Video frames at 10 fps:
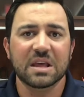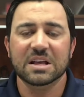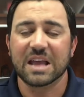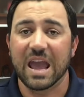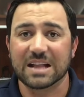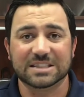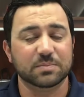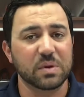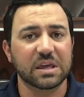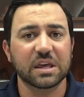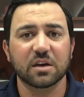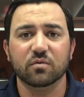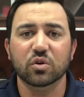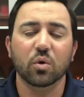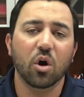And speaking of
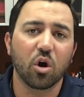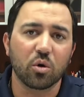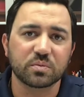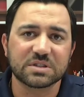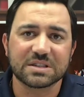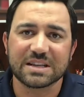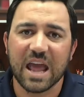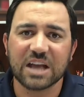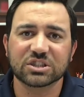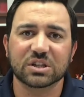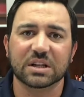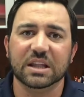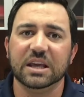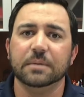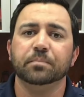new homes,
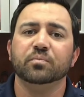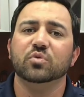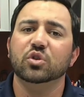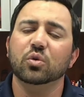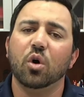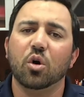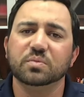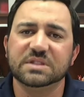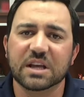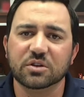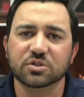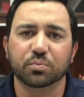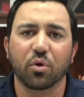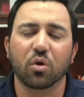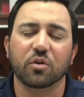nationally, new home sales
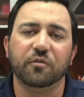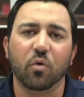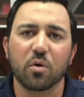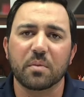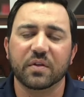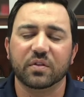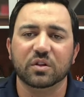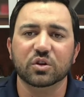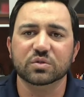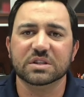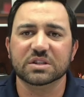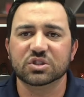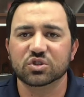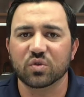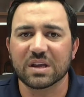broke a 4-month losing
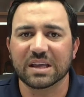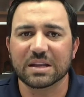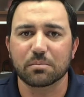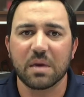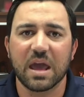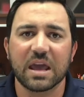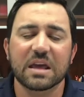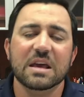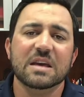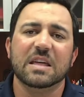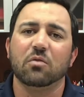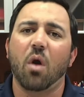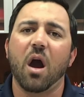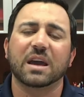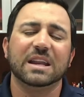streak in May. They
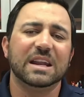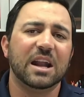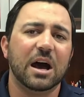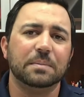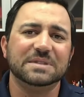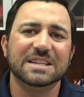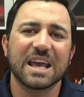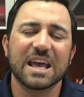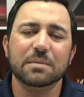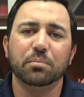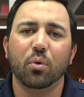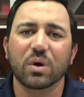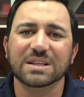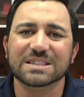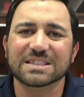rocketed up
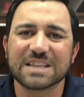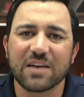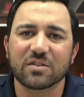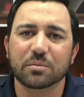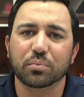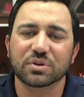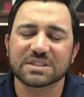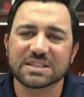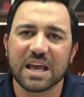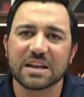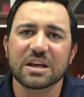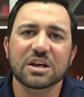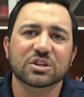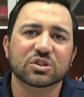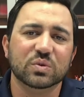10.7%
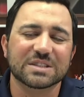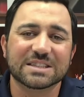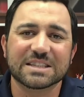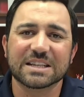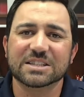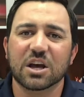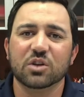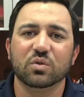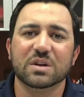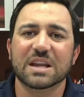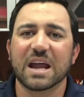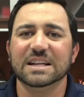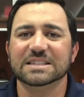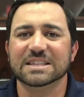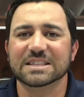to a
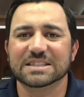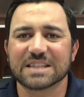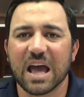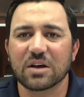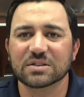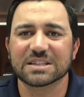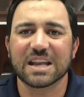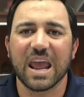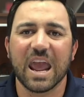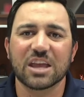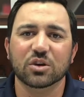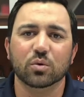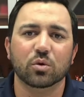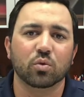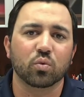696,000
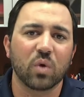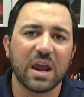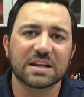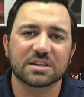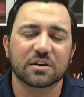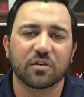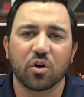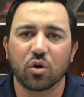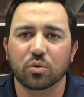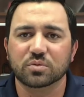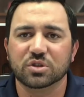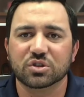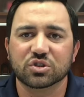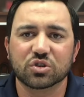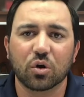annual rate of homes
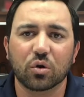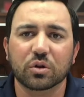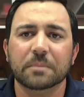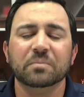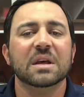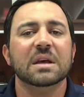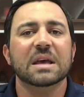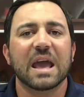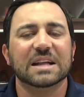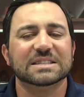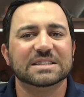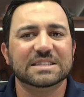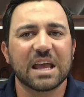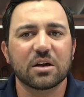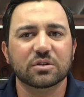sold. And
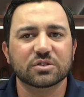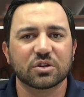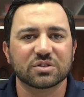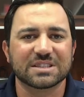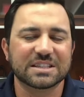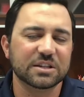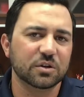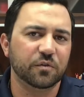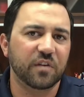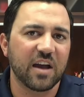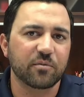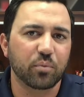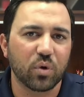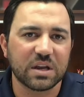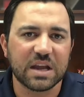sales are still
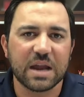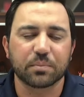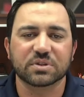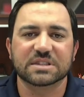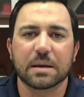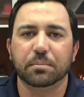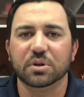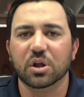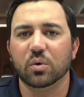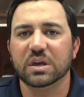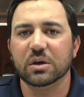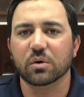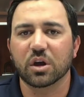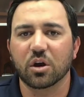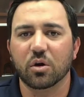5.9% below a year
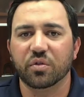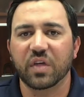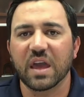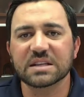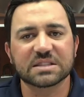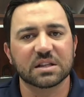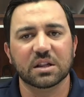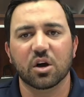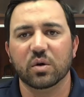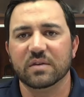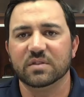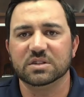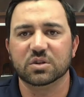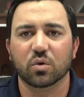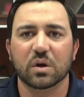ago, thanks to the low
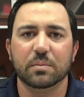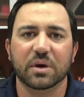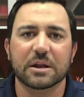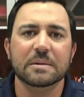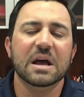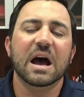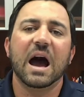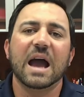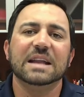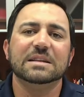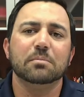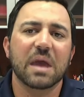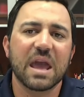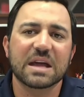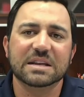inventory, but high
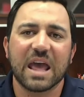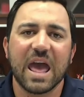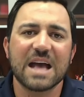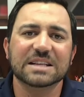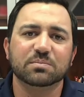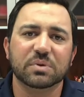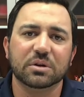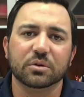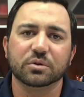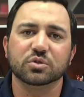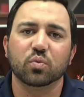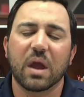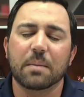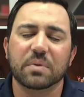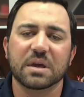demand has builders
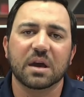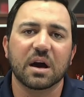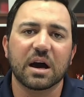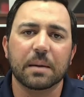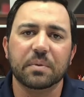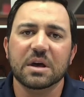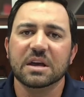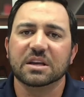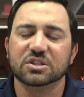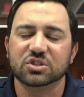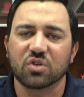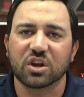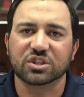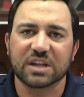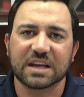ramping up
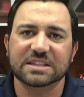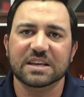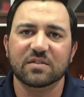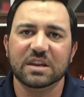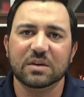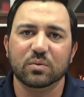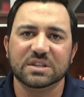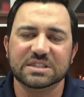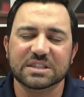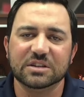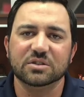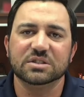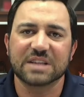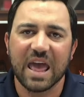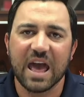construction activity. We still
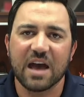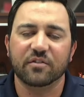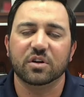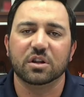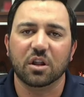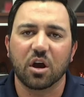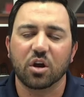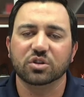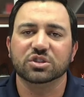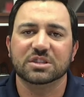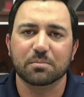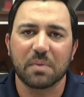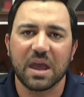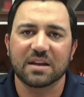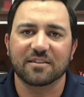have a large
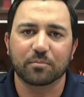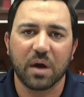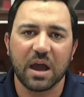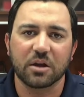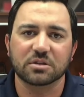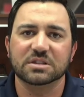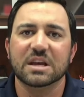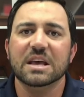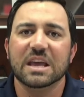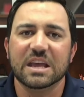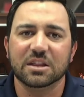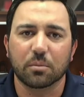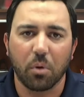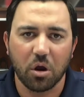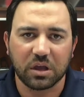demand of buyers in the
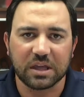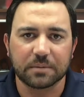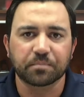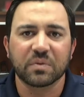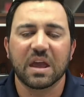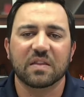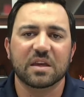market. And the